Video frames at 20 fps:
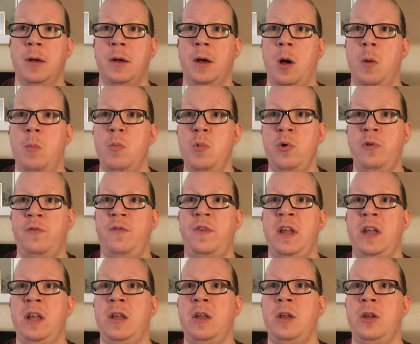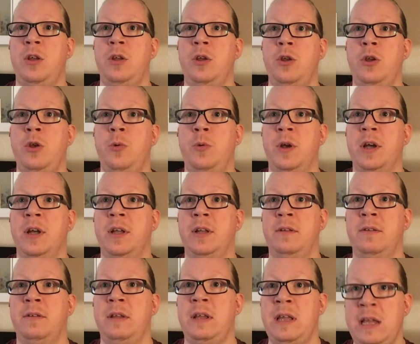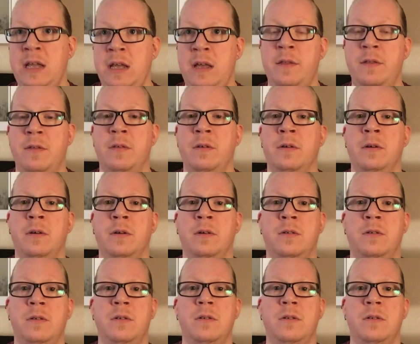a movie you can either